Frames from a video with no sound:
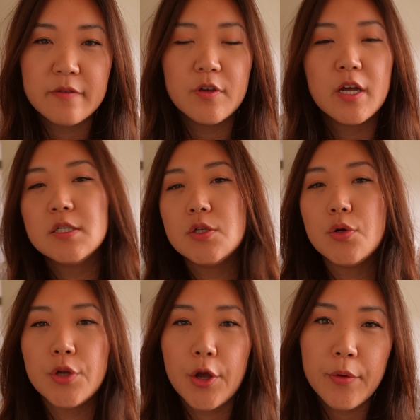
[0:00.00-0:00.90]
If you guys
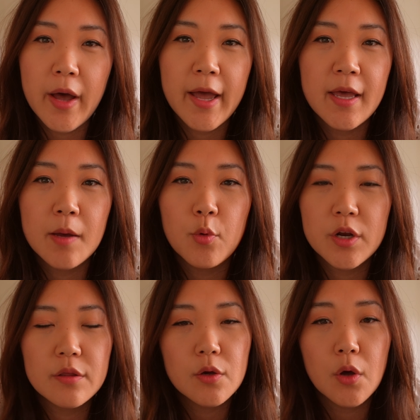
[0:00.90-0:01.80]
don't know, I am
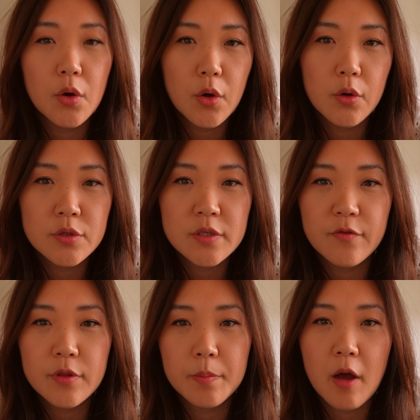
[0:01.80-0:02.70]
one of the co-hosts
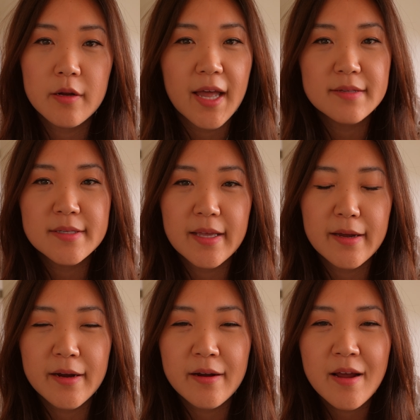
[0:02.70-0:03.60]
for the podcast
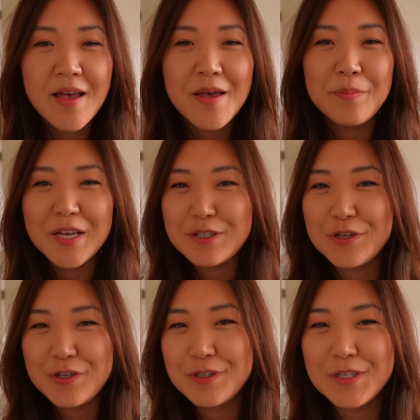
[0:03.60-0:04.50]
there. Make
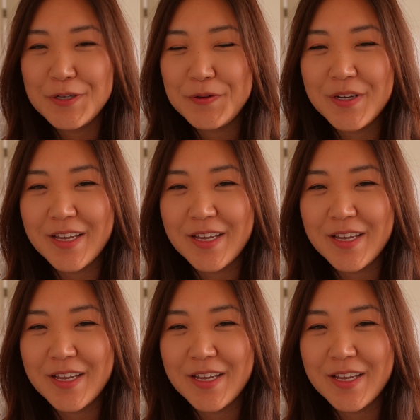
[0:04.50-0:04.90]
sure you tune